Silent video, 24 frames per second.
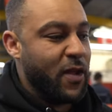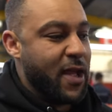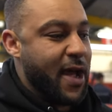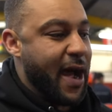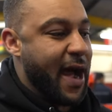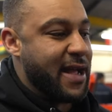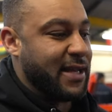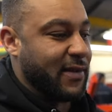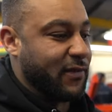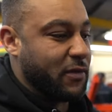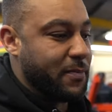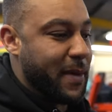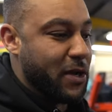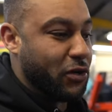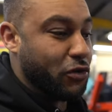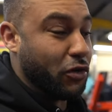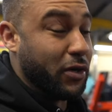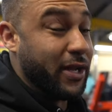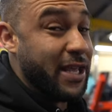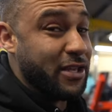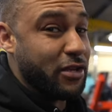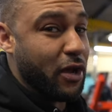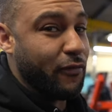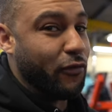I have to make sure
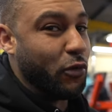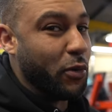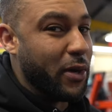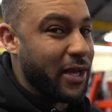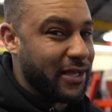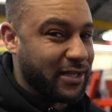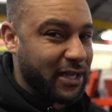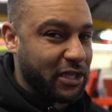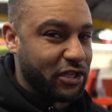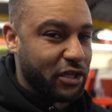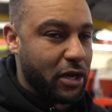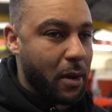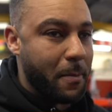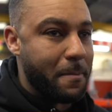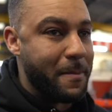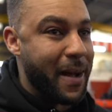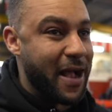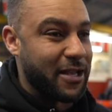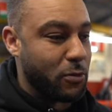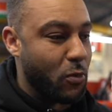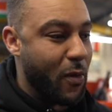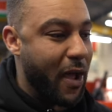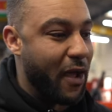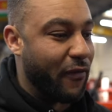that he's going through his session at
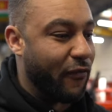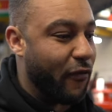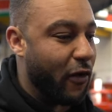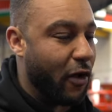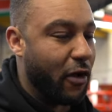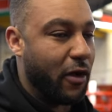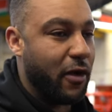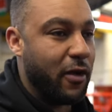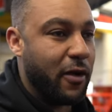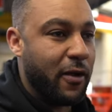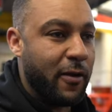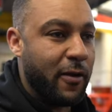maximum effort.